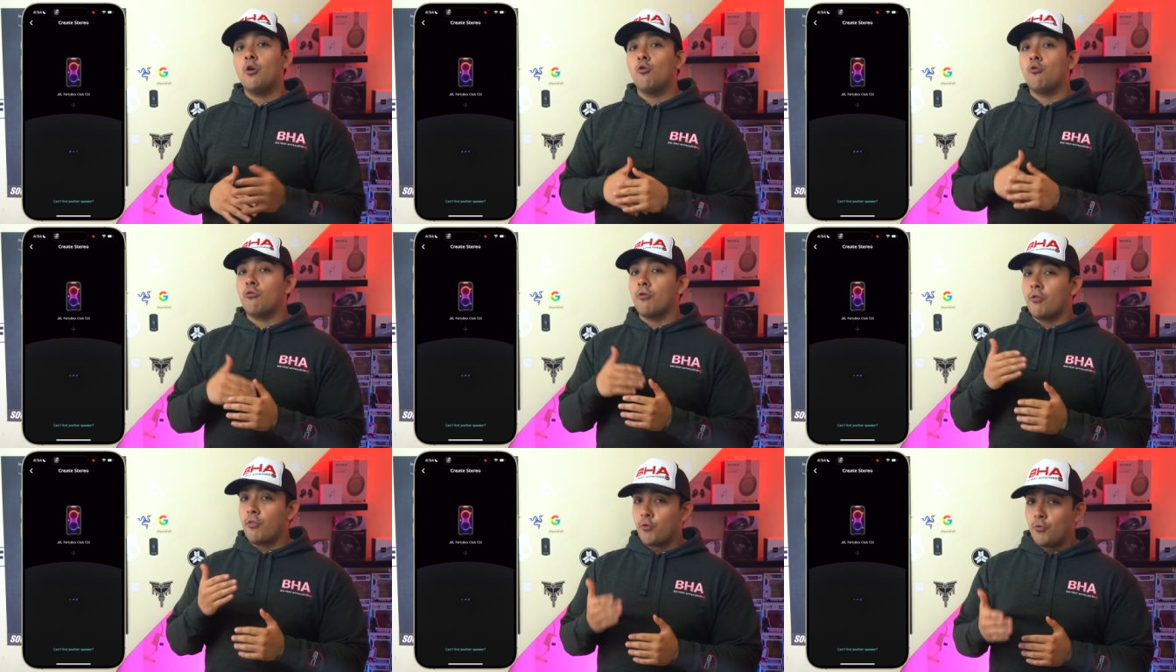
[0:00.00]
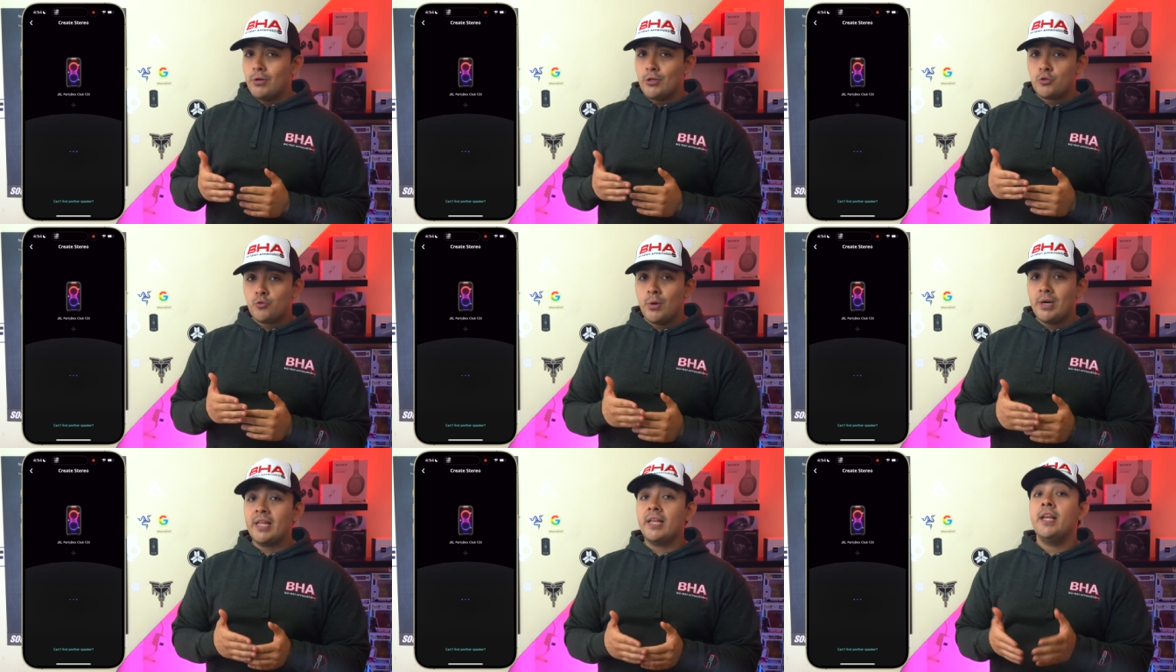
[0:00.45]
or
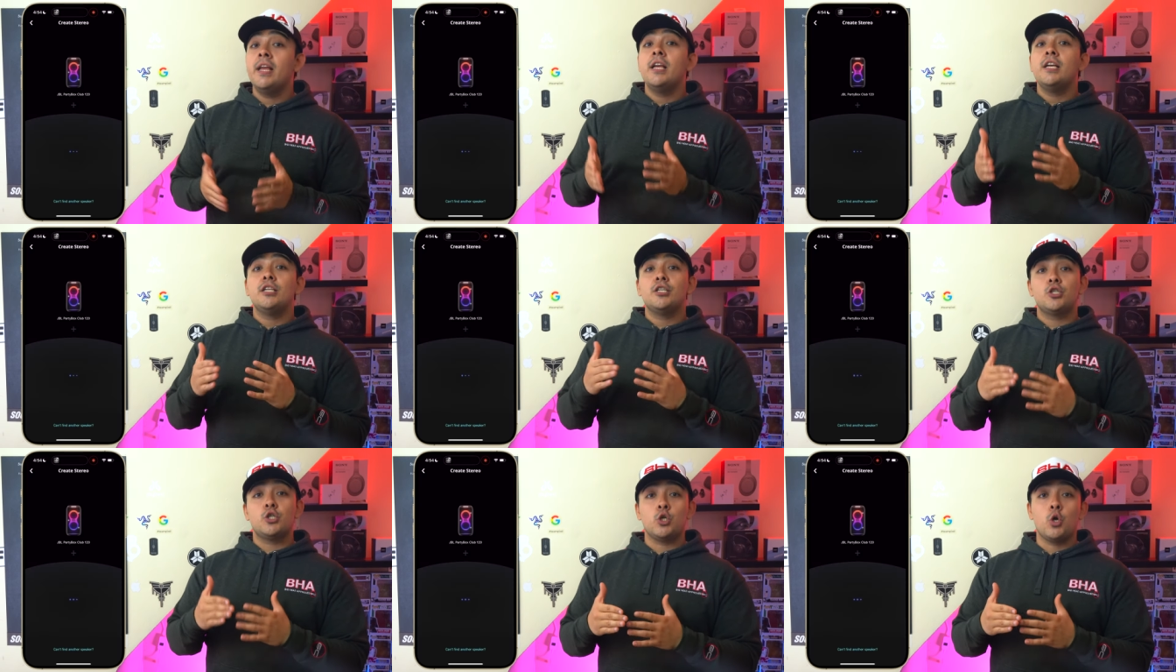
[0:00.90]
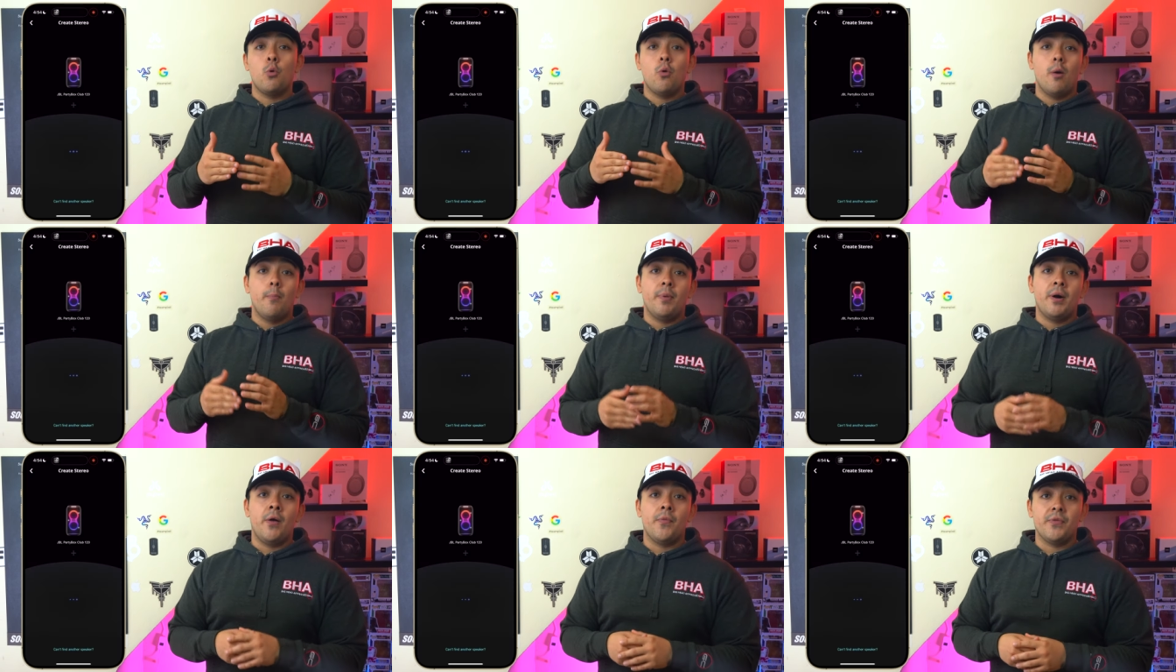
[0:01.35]
320 show
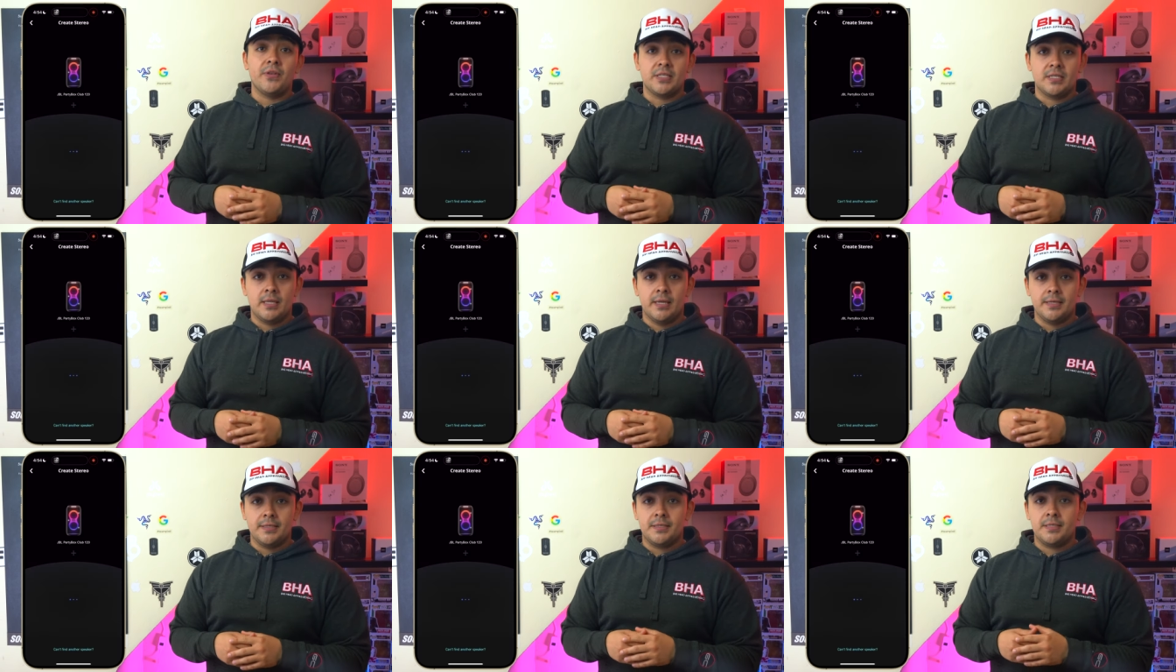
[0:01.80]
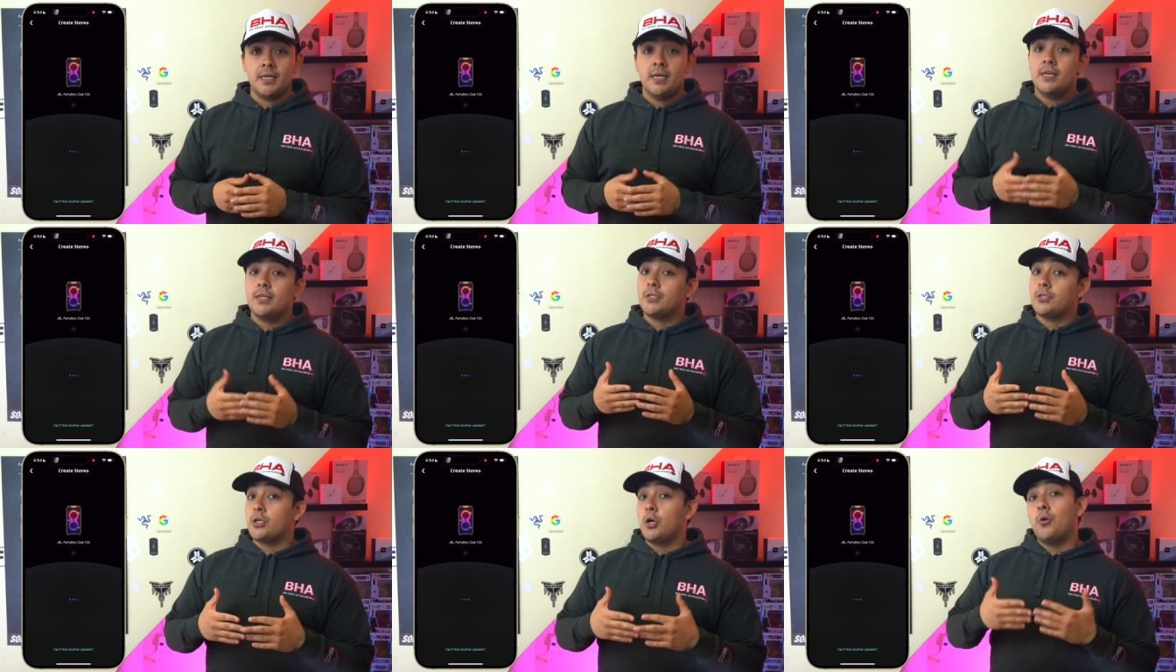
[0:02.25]
up on this list,
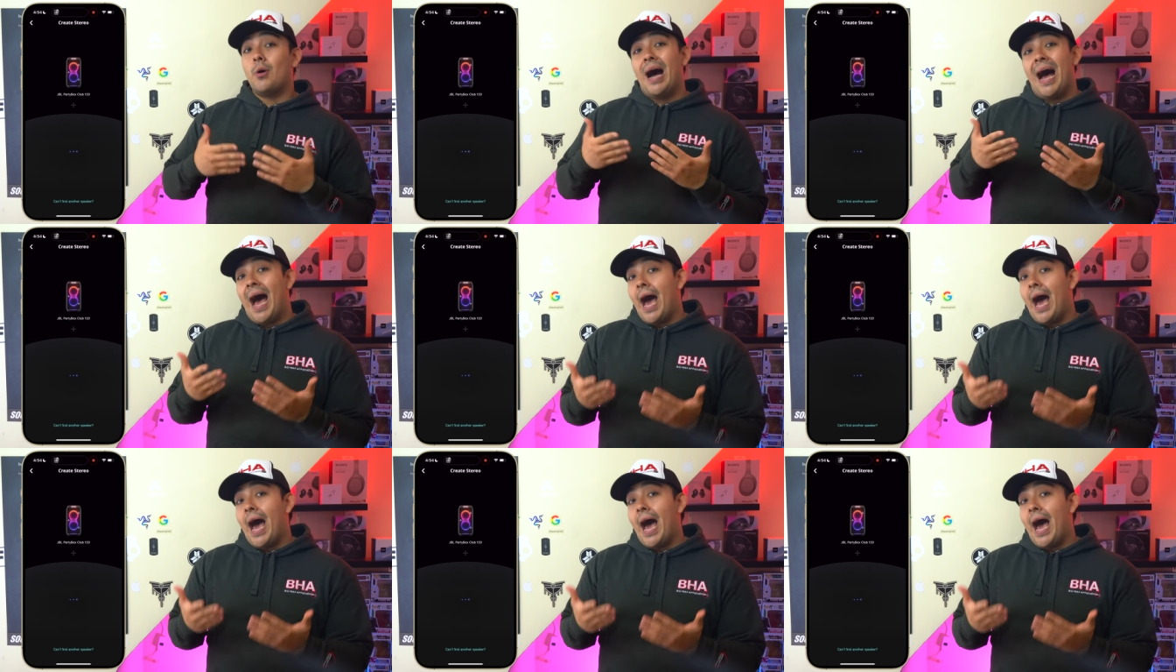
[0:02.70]
so